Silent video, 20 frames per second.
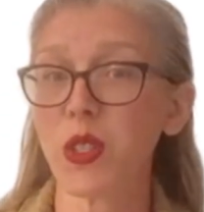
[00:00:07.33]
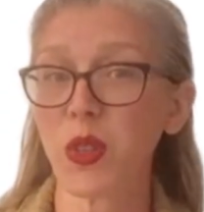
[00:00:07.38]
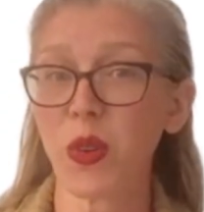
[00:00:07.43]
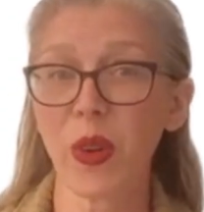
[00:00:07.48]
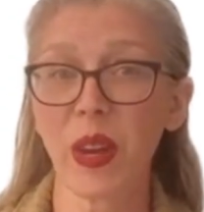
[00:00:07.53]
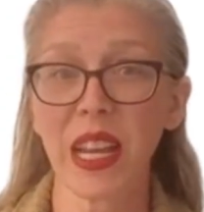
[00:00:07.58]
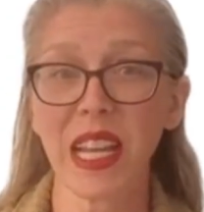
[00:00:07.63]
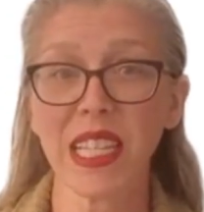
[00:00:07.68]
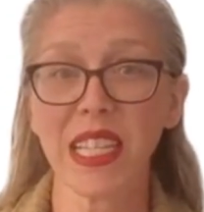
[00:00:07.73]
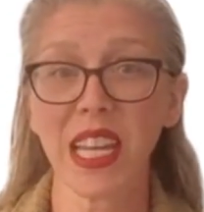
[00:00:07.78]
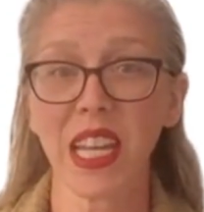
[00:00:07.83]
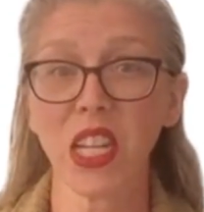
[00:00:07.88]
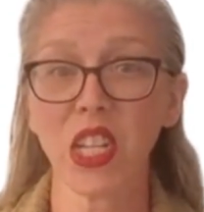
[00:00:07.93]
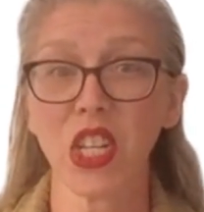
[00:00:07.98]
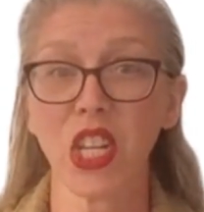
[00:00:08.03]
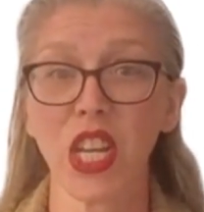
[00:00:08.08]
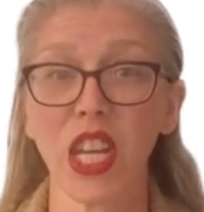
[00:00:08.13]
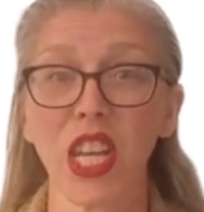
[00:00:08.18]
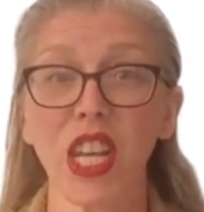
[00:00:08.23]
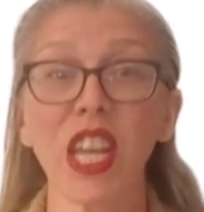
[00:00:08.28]
arts
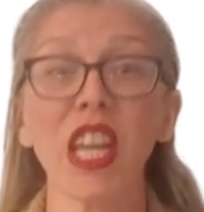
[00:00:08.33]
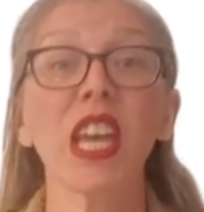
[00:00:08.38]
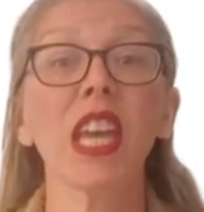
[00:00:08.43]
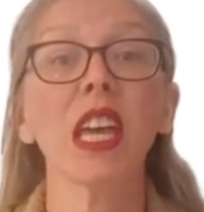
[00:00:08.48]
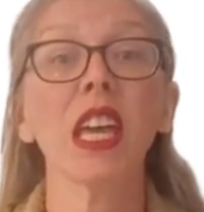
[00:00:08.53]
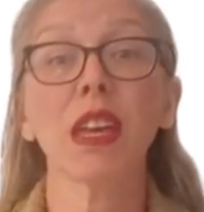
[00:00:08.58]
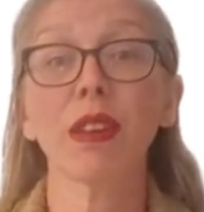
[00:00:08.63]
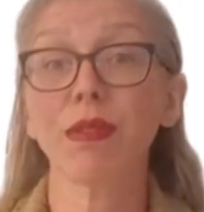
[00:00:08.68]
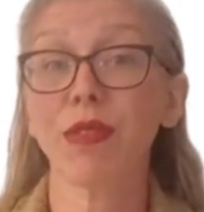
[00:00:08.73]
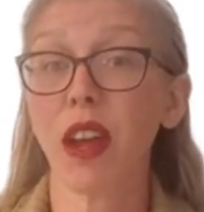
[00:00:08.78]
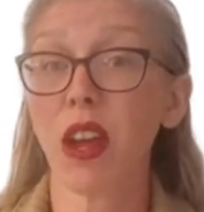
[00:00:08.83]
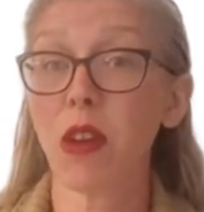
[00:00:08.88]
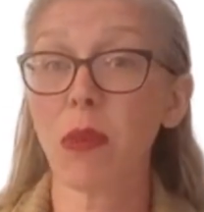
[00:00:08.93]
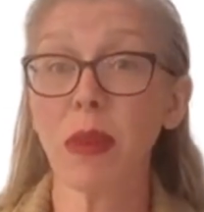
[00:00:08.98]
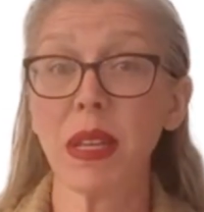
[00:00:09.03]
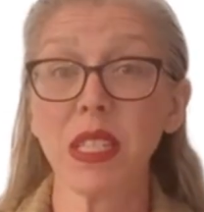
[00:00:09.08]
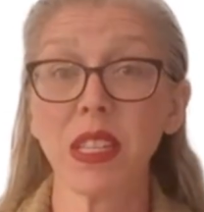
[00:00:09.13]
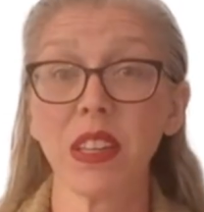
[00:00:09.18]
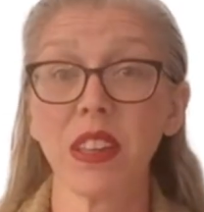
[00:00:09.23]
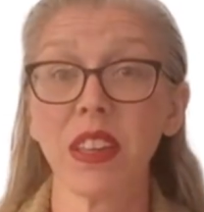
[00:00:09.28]
organization,
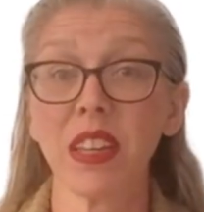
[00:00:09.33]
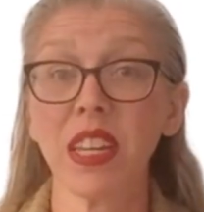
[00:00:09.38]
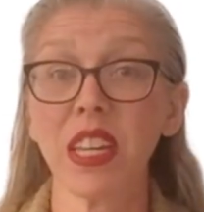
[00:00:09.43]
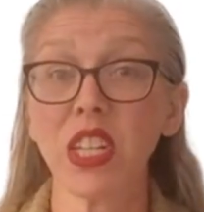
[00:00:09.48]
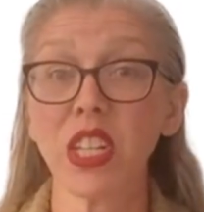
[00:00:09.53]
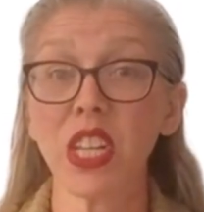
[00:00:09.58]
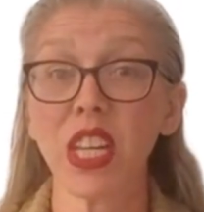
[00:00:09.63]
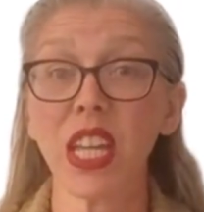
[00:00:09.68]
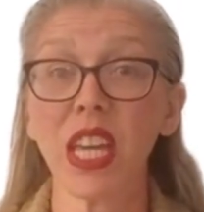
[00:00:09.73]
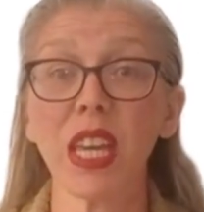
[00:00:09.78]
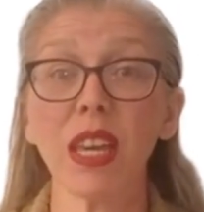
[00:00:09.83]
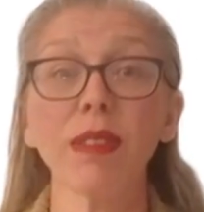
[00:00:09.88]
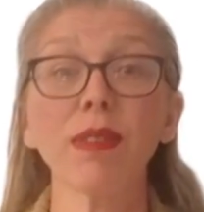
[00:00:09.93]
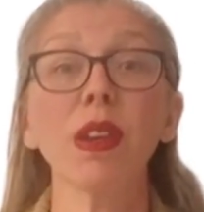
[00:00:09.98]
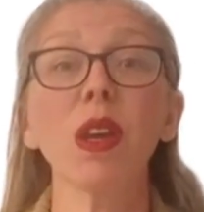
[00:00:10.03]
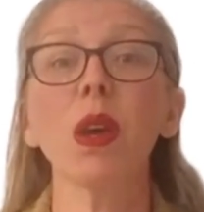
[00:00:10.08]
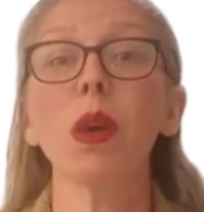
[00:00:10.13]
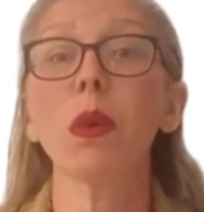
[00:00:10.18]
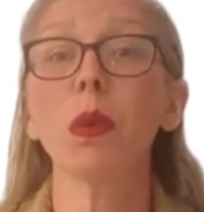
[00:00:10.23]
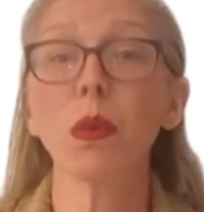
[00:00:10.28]
environmental initiative,